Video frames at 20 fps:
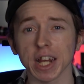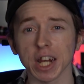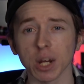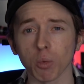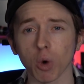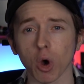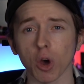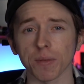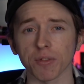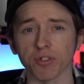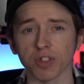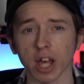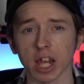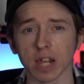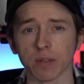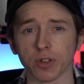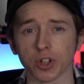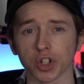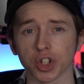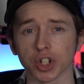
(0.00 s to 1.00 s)
in the world of
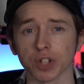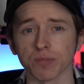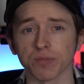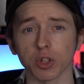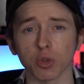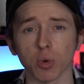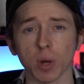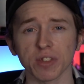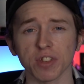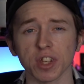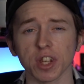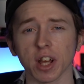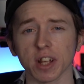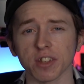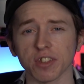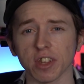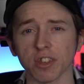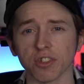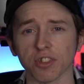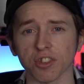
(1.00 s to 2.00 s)
television, the
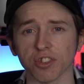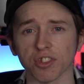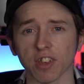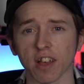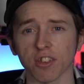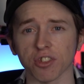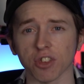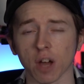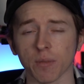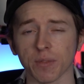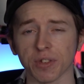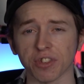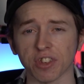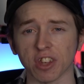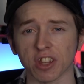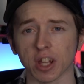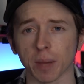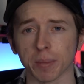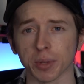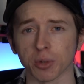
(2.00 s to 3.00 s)
2019 success of the
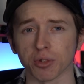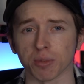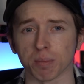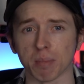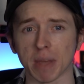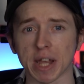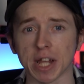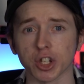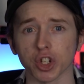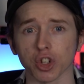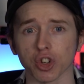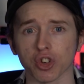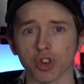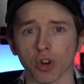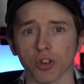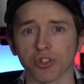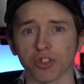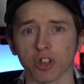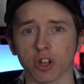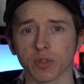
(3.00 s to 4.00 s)
CW's major
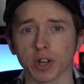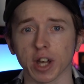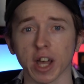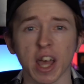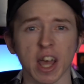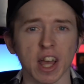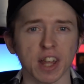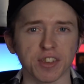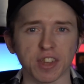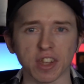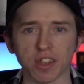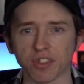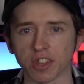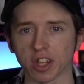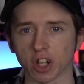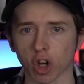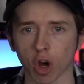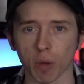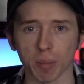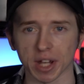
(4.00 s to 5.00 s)
crossover
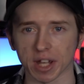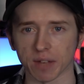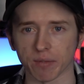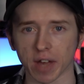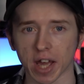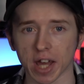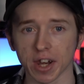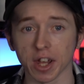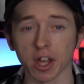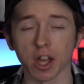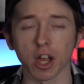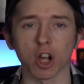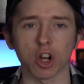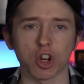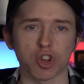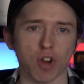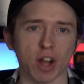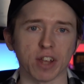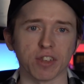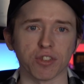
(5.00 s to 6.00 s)
DC comic event,
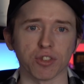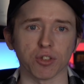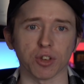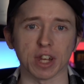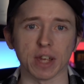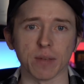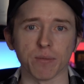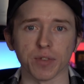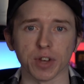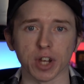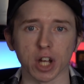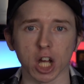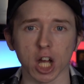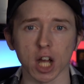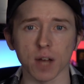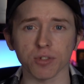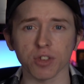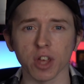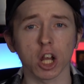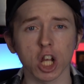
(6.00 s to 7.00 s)
Crisis on Infinite
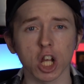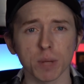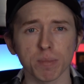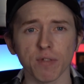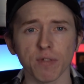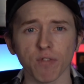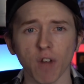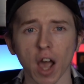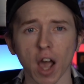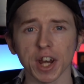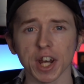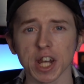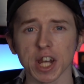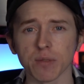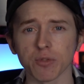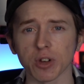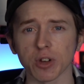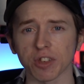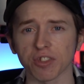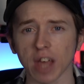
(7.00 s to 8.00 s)
Earths, could provide
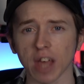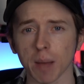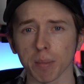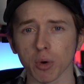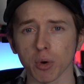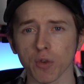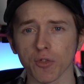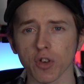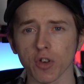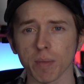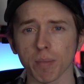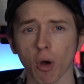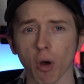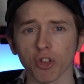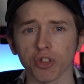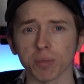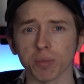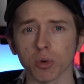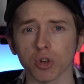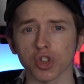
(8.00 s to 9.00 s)
another example for a
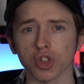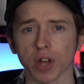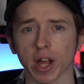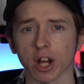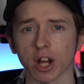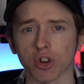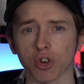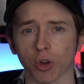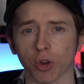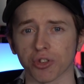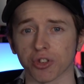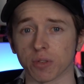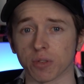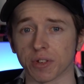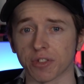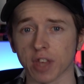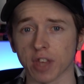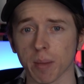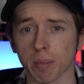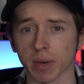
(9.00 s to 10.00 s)
possible Trek
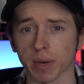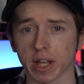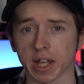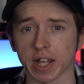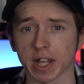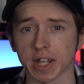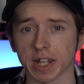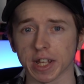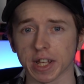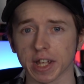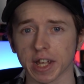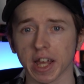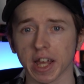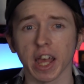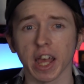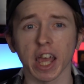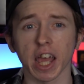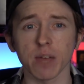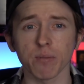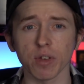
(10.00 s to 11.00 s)
crossover template.
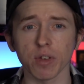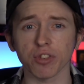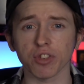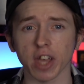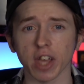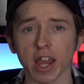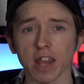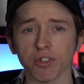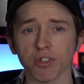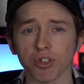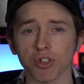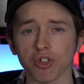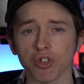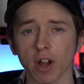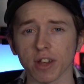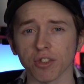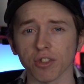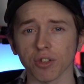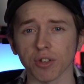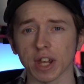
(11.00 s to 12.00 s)
In this case,
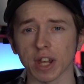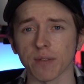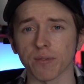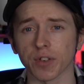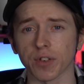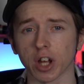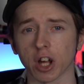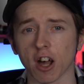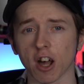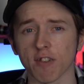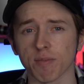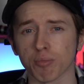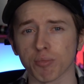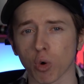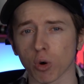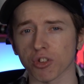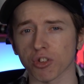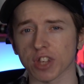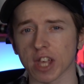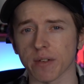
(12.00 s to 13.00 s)
Crisis on Infinite Earth
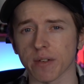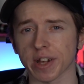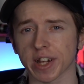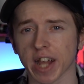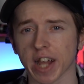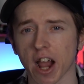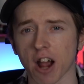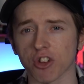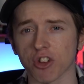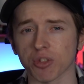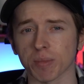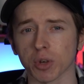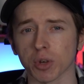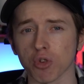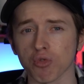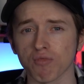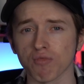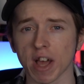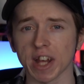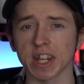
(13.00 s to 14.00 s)
brought together characters from an
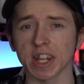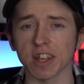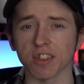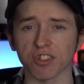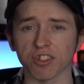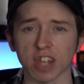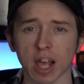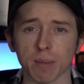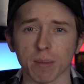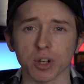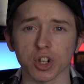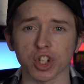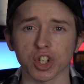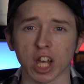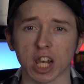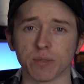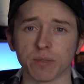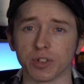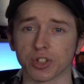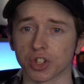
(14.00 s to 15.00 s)
already established
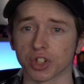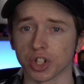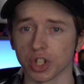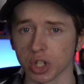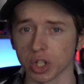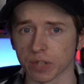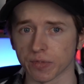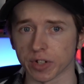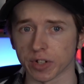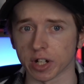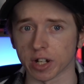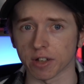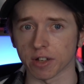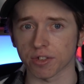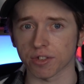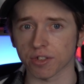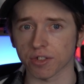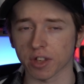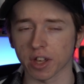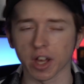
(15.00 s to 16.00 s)
television
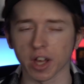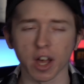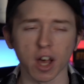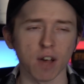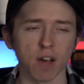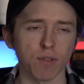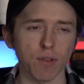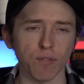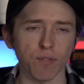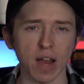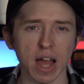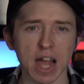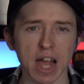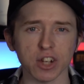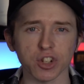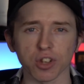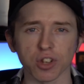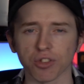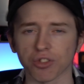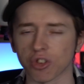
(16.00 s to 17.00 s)
universe. The
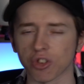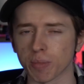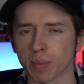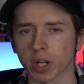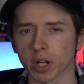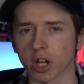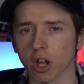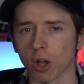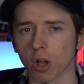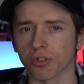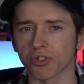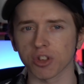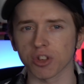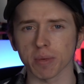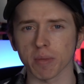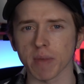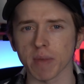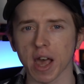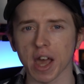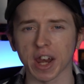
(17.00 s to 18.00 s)
Flash, Supergirl,
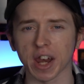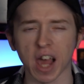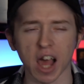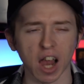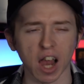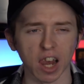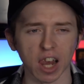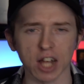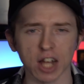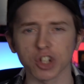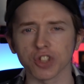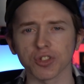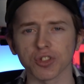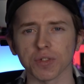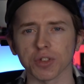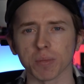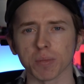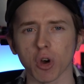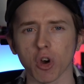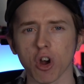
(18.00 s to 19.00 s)
Superman, Legends
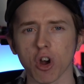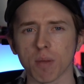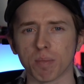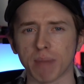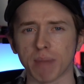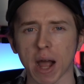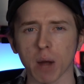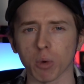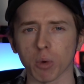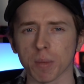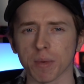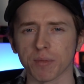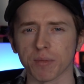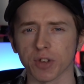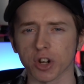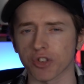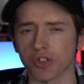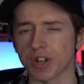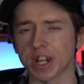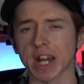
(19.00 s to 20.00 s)
of Tomorrow, Batwoman,
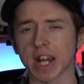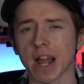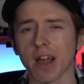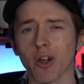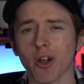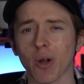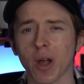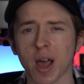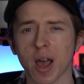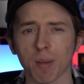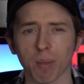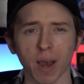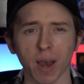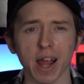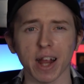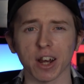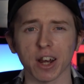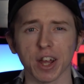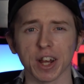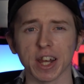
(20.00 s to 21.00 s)
The Green Arrow,
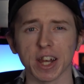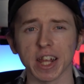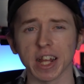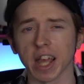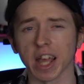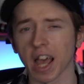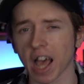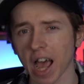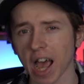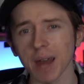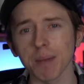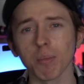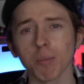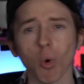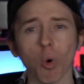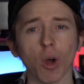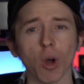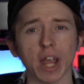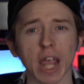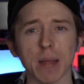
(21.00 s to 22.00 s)
Black Lightning, and
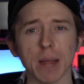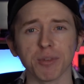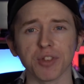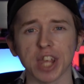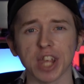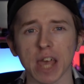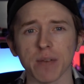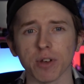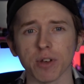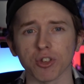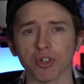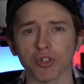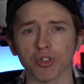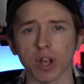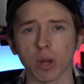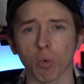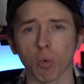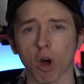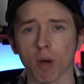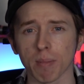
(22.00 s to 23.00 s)
more came together to
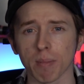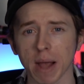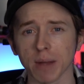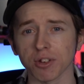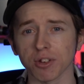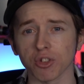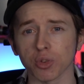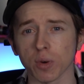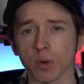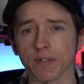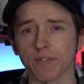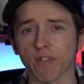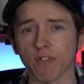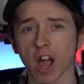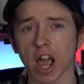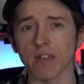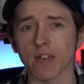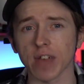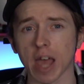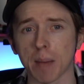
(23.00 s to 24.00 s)
create what amounted to a
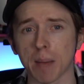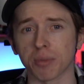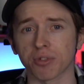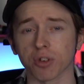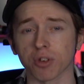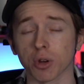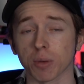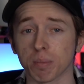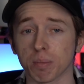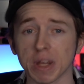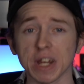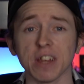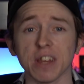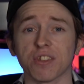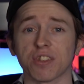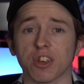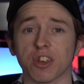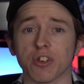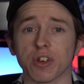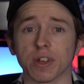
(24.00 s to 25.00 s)
five episode
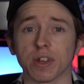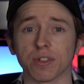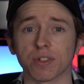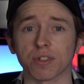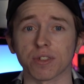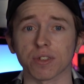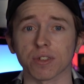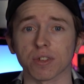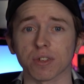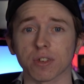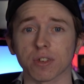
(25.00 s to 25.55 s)
miniseries.